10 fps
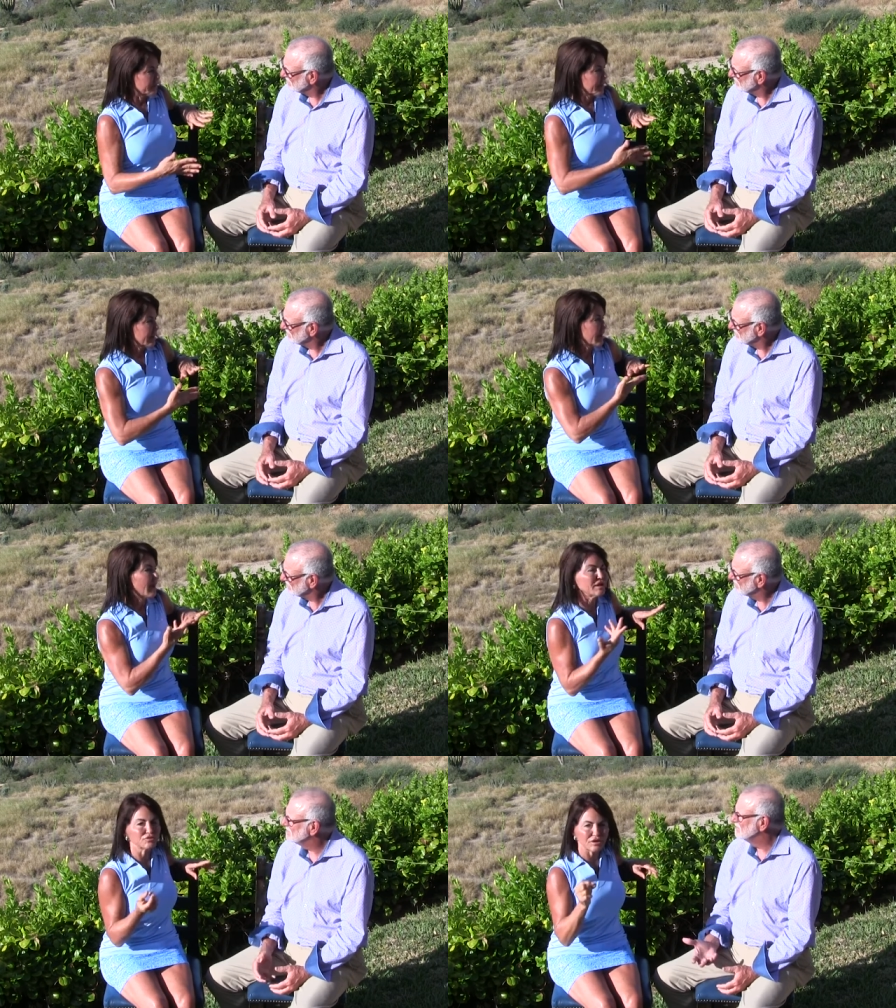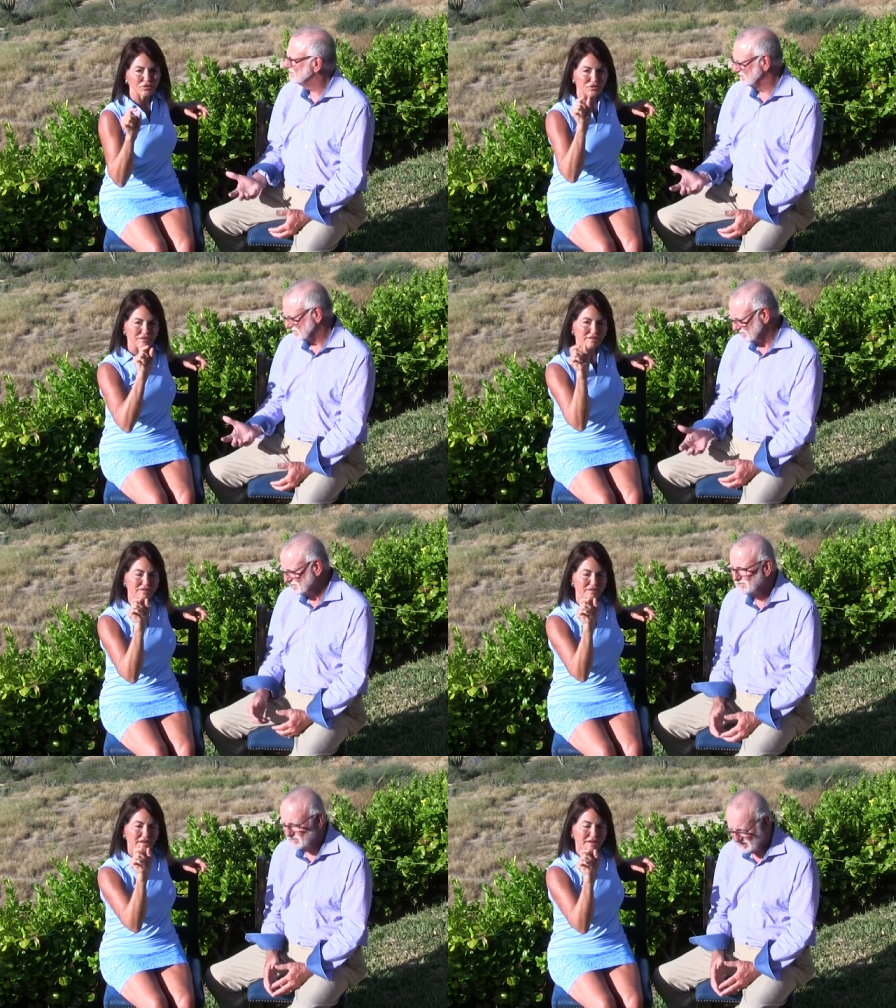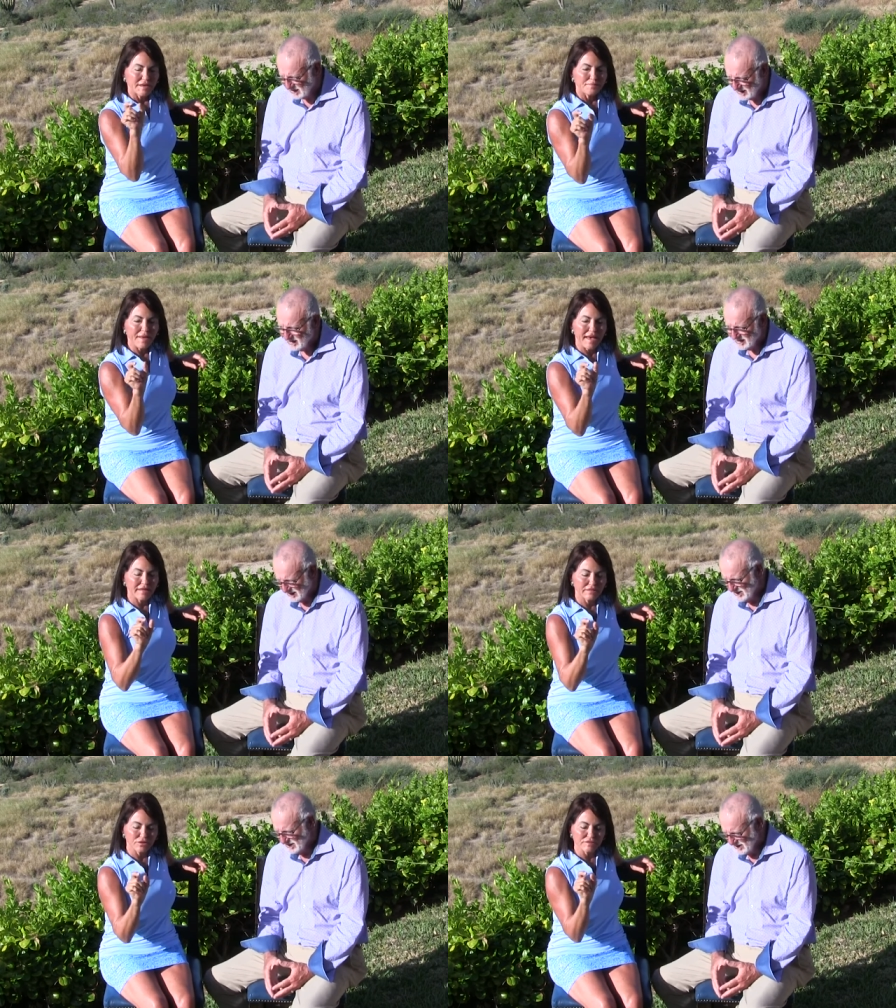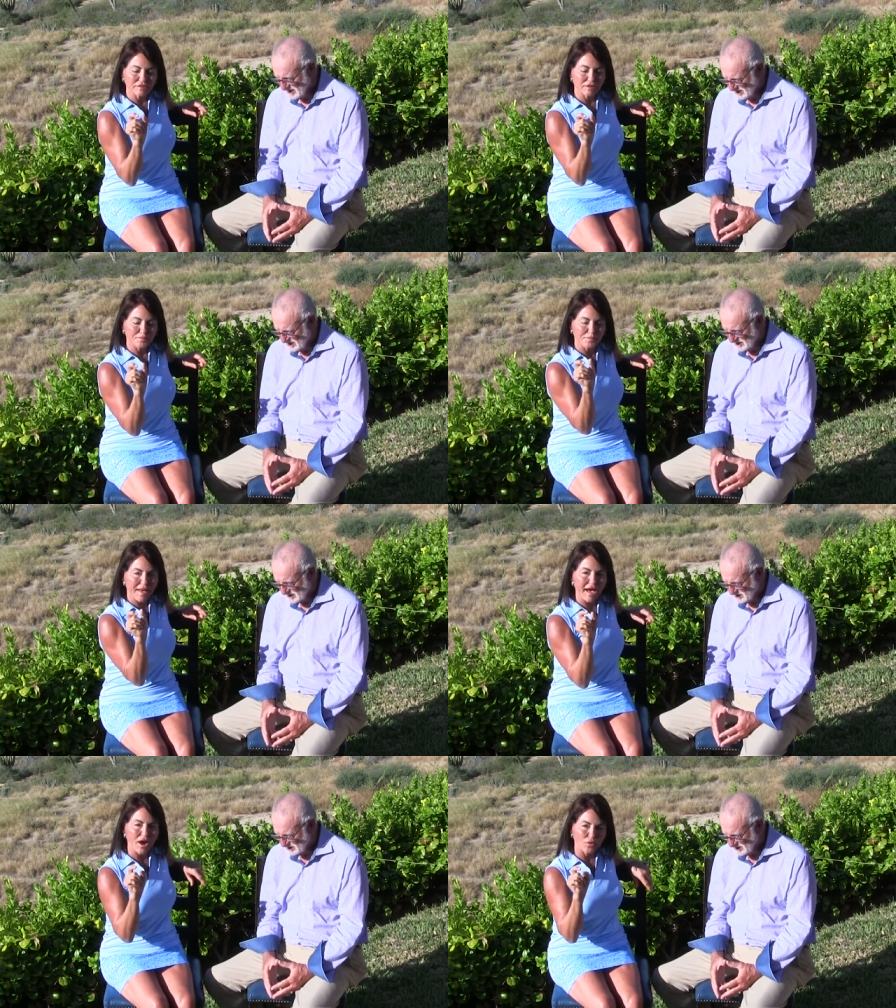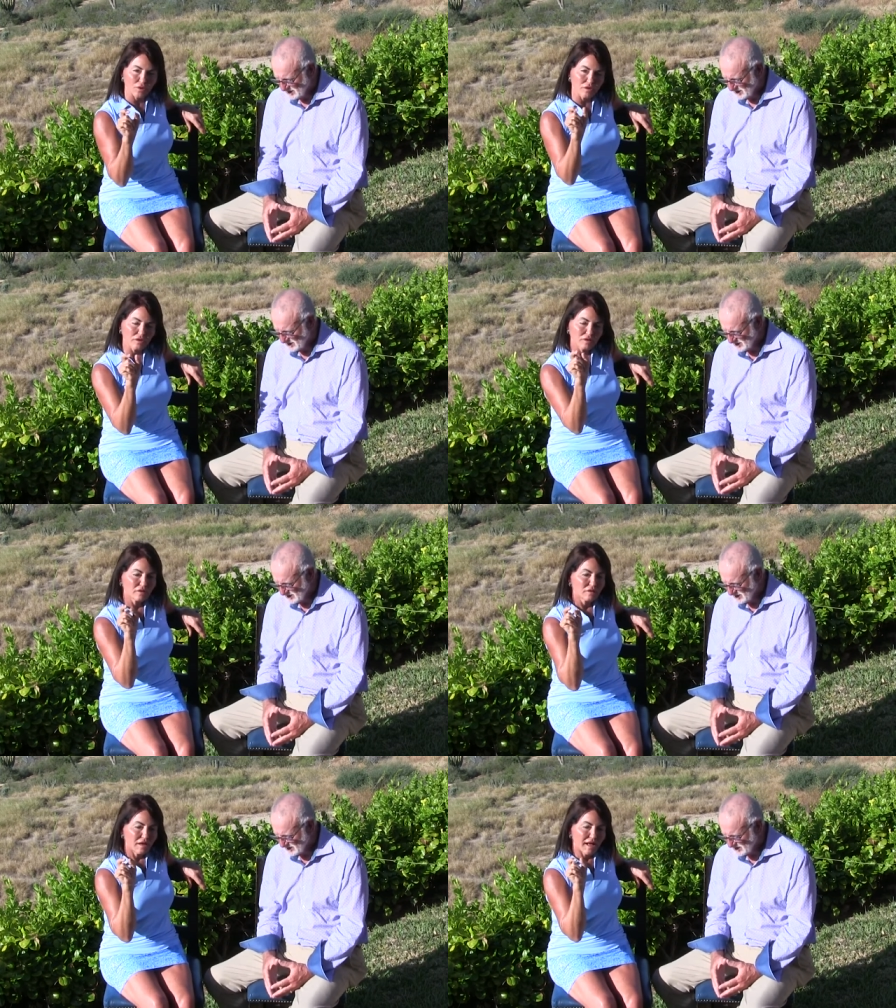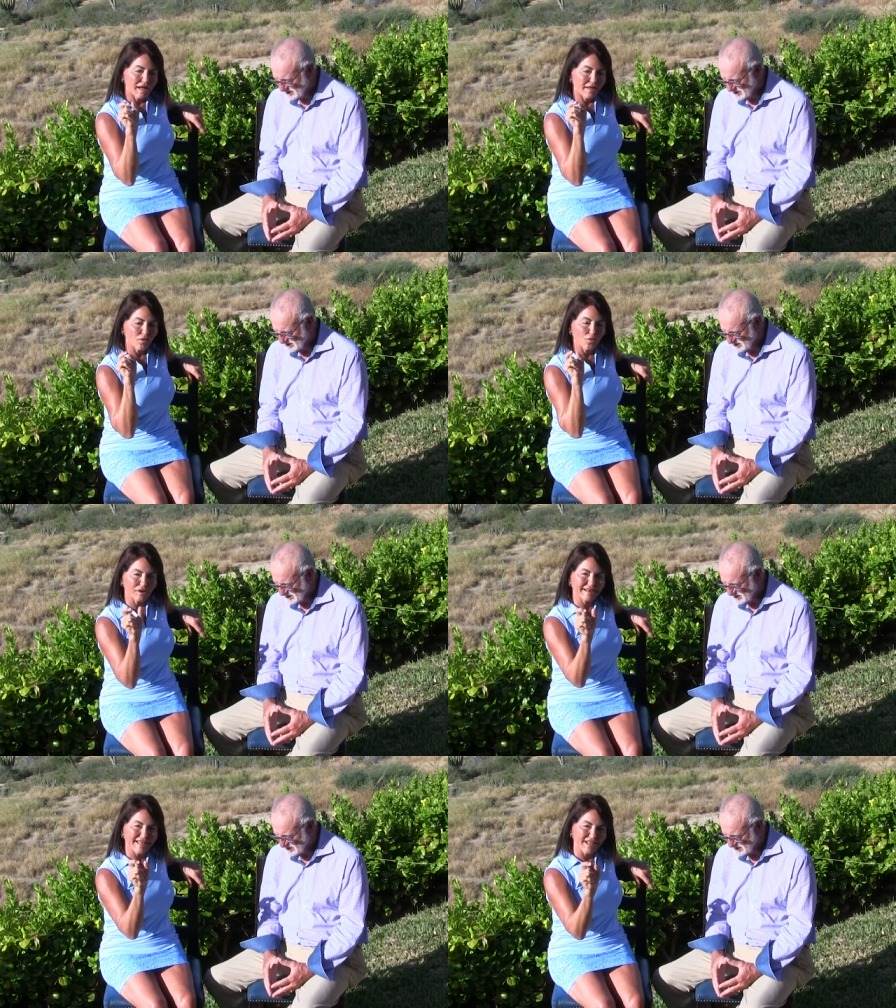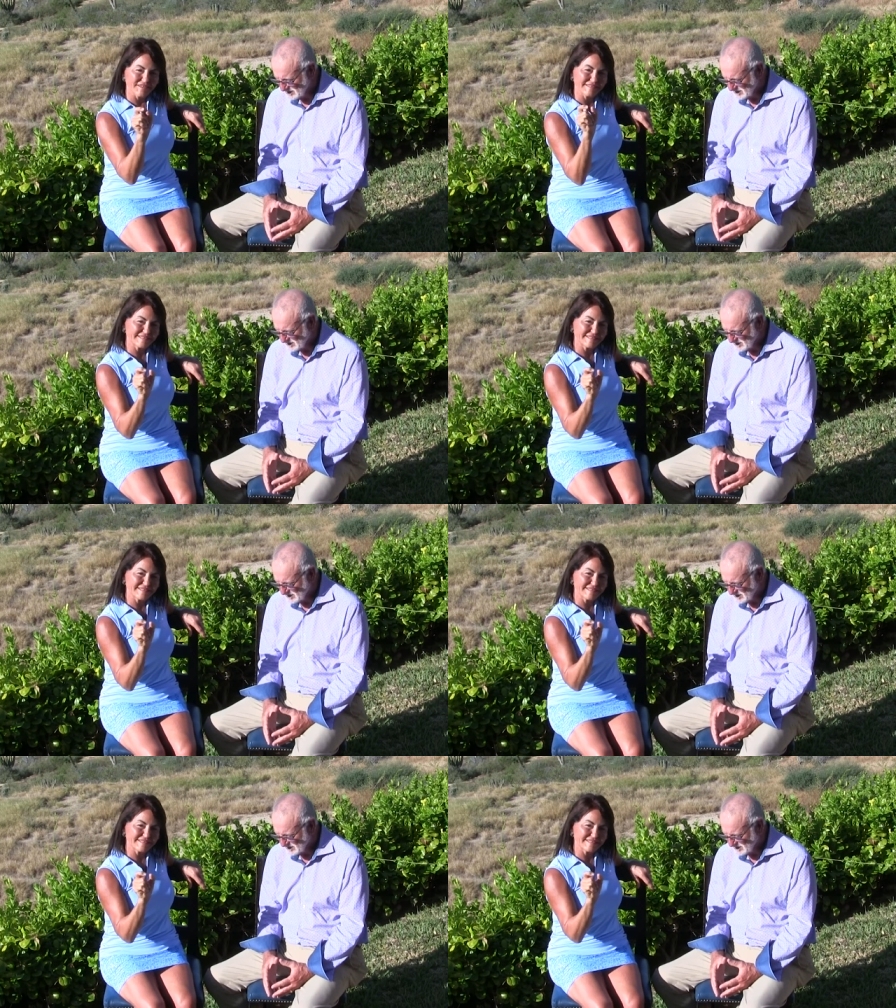The mitochondria are those little, those little power uh, organelles